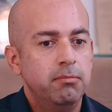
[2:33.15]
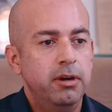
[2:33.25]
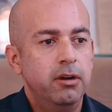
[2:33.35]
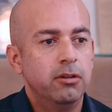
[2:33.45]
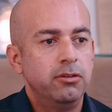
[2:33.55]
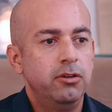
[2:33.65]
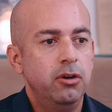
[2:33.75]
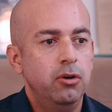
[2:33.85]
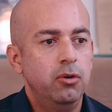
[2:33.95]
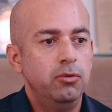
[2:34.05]
but
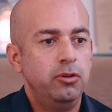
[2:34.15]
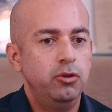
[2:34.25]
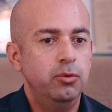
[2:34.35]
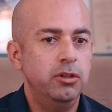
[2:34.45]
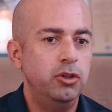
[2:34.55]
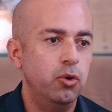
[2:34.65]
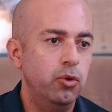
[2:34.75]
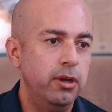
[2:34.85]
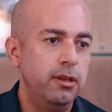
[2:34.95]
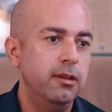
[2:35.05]
also to
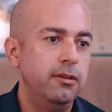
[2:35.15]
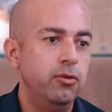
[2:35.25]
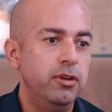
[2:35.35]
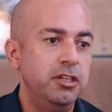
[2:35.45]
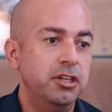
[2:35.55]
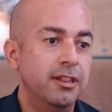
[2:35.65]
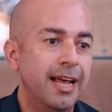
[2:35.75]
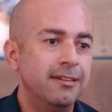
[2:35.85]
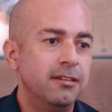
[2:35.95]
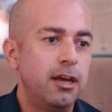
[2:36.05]
enjoy the Tunisian
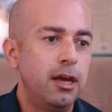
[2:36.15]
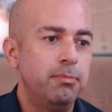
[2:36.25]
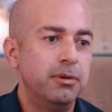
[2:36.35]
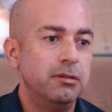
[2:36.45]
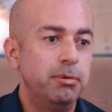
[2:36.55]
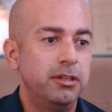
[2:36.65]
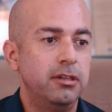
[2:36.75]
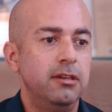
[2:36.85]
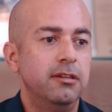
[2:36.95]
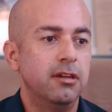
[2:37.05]
landscape,
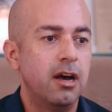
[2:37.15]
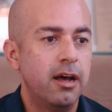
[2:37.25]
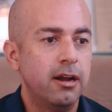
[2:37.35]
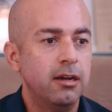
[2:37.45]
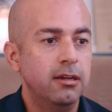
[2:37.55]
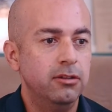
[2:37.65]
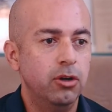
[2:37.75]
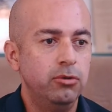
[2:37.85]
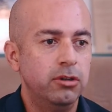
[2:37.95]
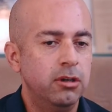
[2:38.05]
especially the Sahara and
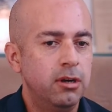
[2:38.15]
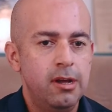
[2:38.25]
Tozer.